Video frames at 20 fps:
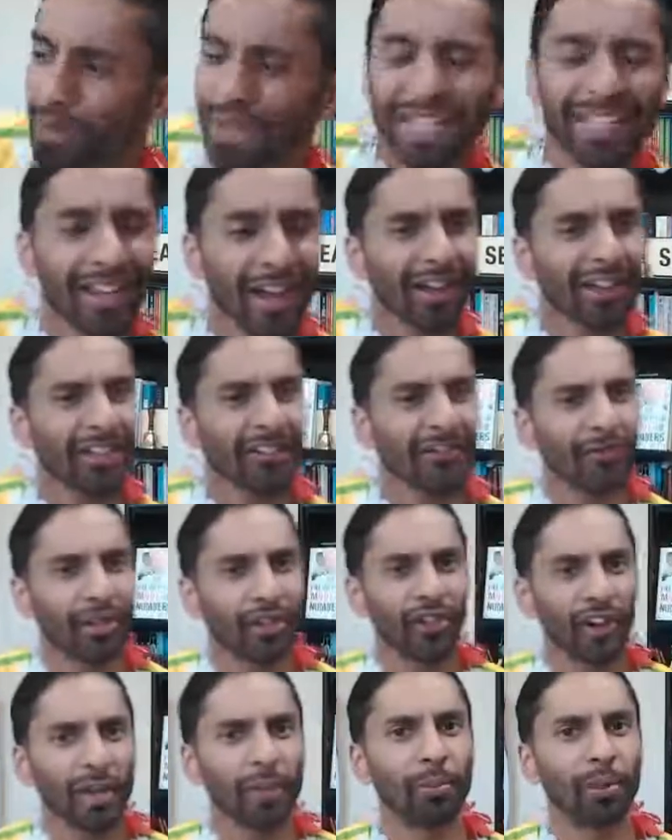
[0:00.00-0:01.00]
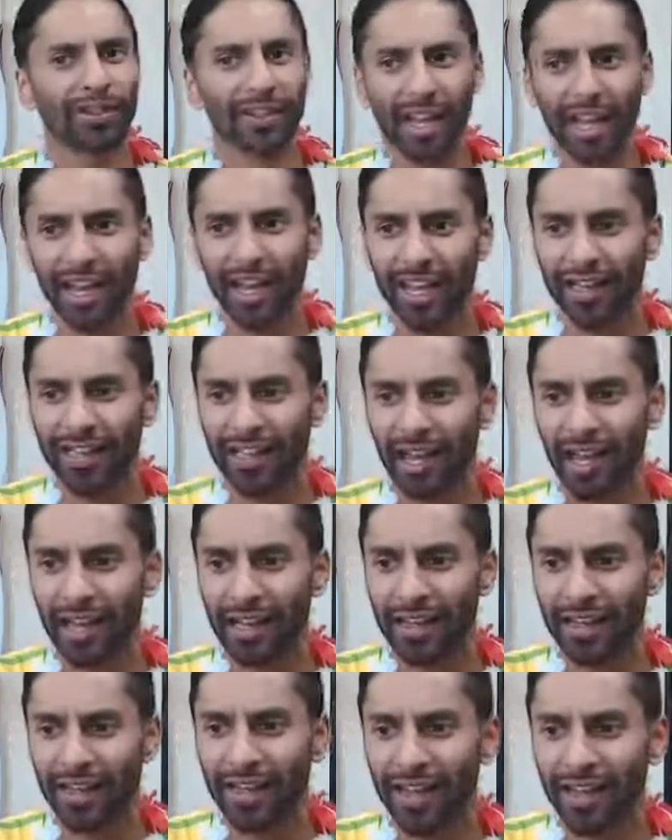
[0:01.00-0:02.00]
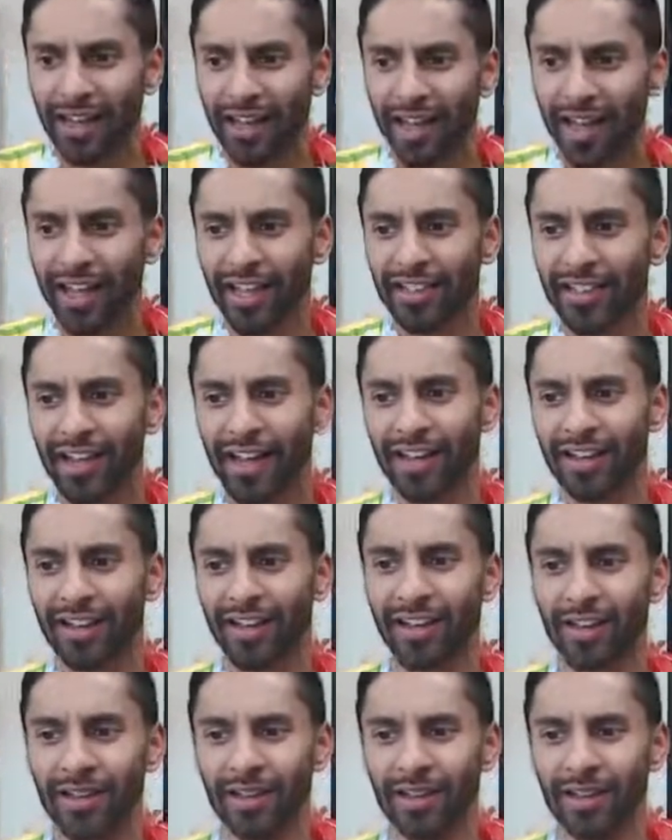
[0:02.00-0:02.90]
Pinata from the Drapers. I like that. I like that.